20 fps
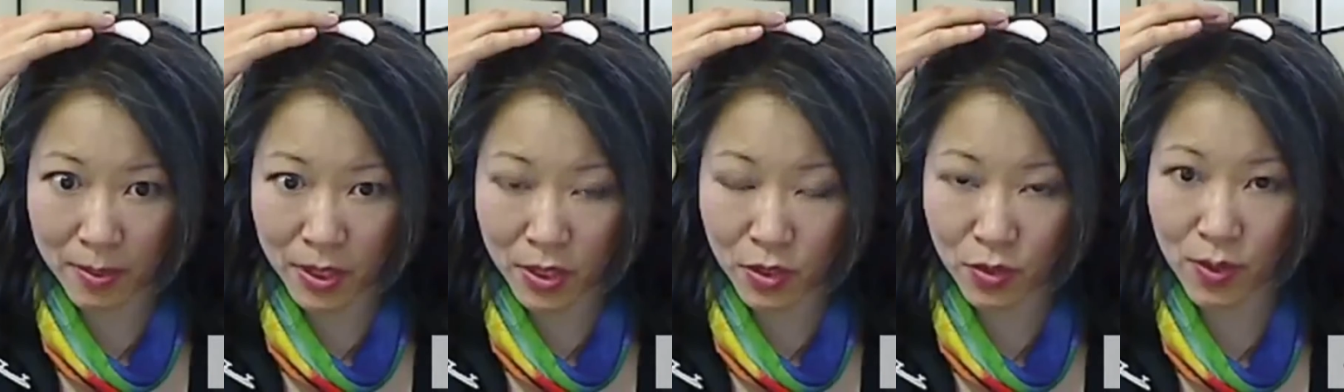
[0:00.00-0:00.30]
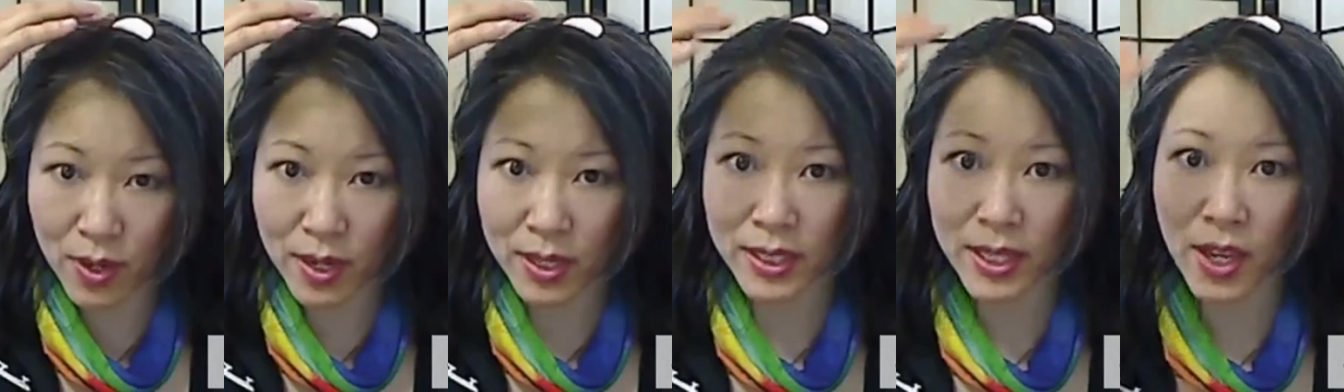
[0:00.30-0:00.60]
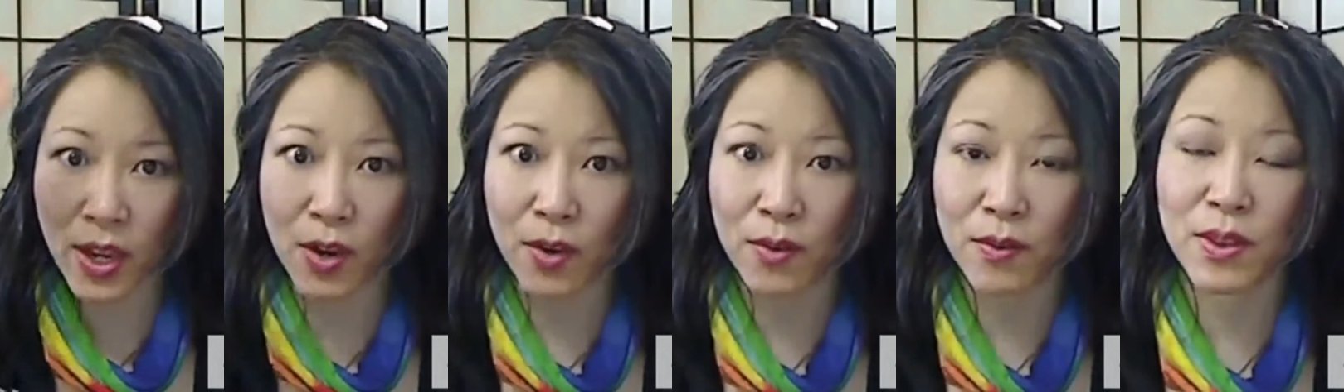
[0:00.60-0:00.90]
much directly
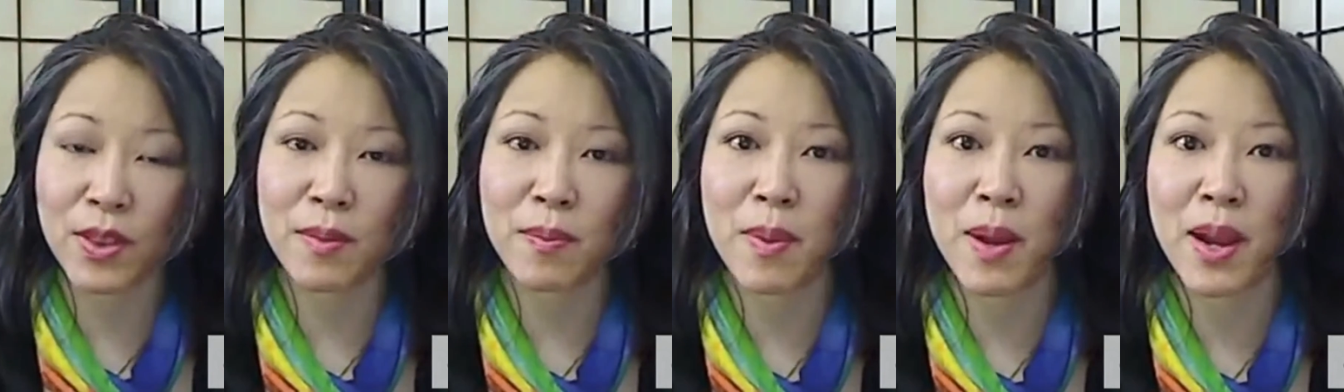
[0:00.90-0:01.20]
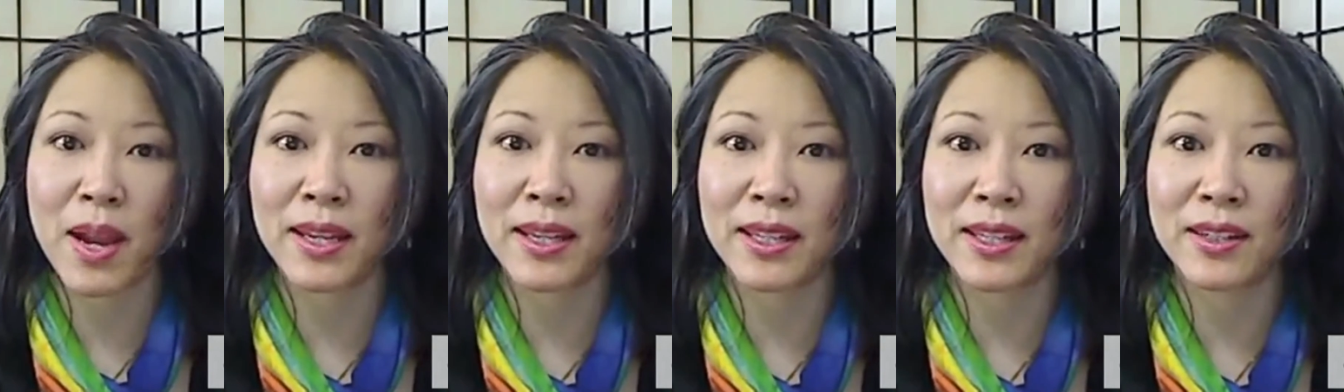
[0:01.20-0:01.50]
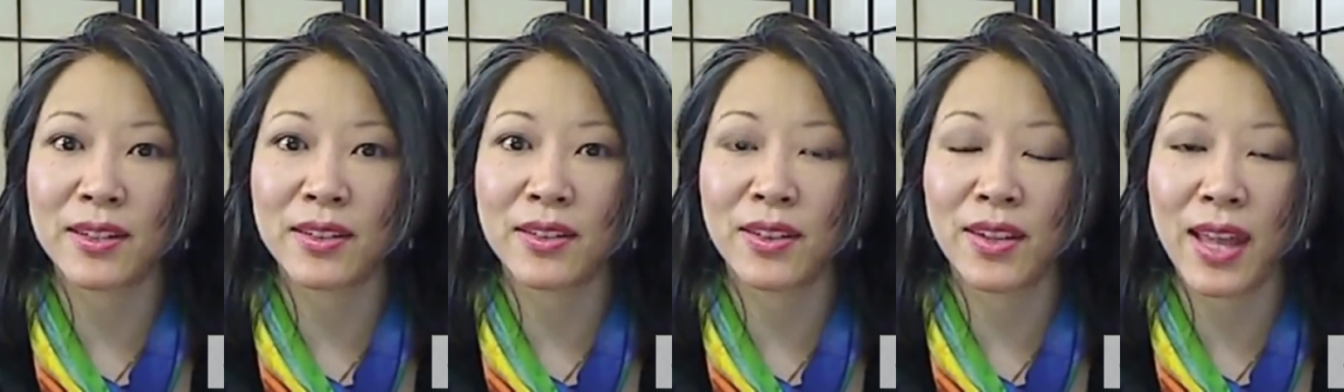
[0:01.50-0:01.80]
over the
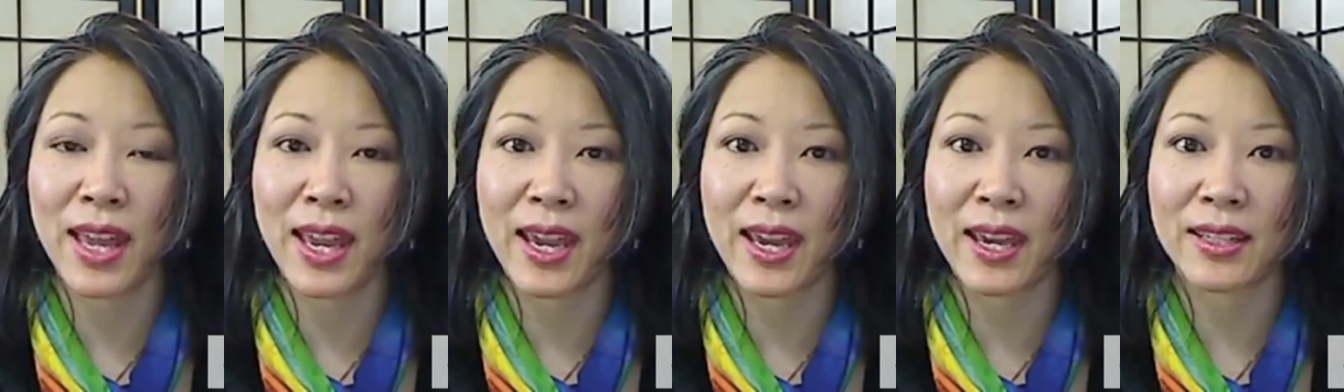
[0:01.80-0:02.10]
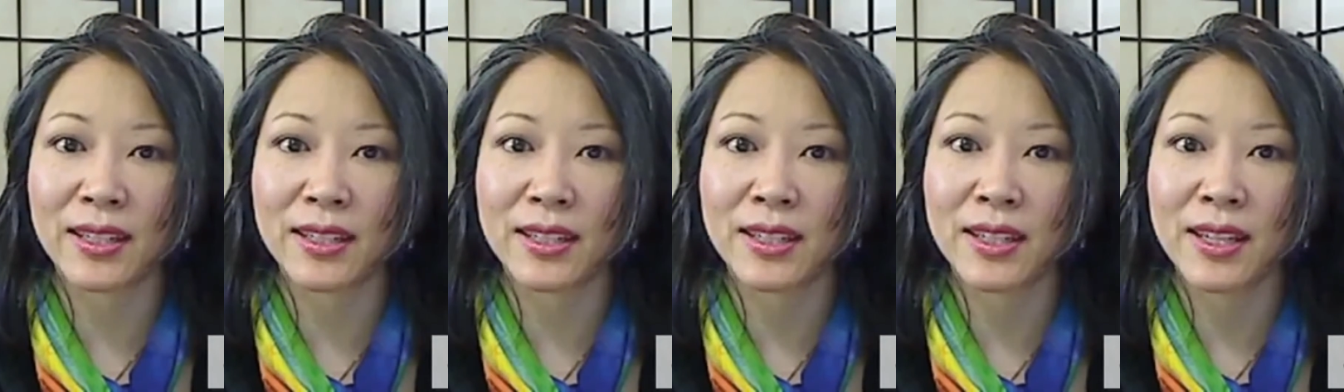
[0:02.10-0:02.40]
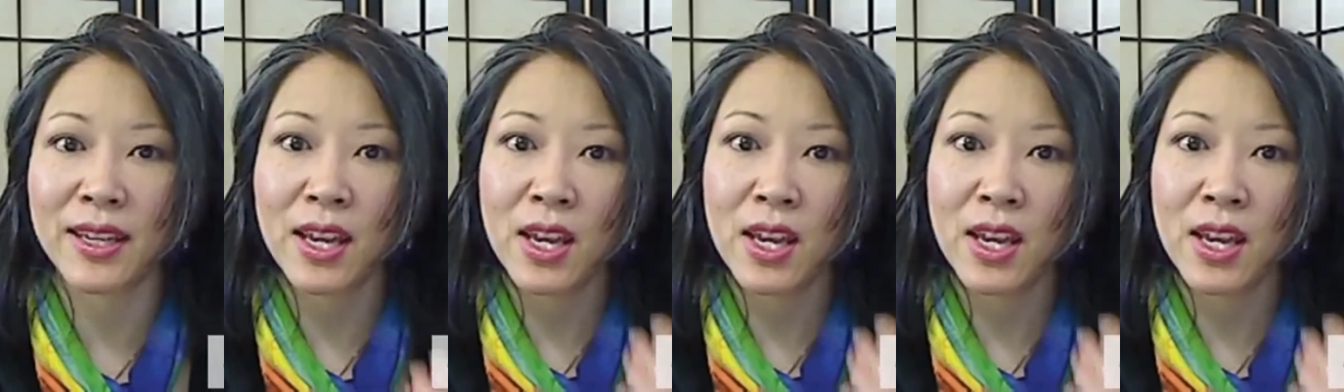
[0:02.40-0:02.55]
pineal gland,